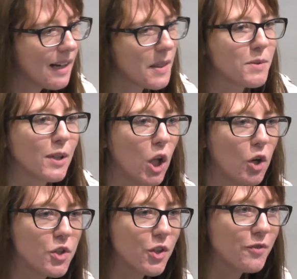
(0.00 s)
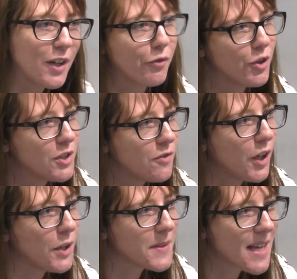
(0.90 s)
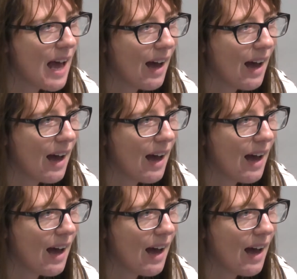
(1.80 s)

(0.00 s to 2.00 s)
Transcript: And there was a lot of different views.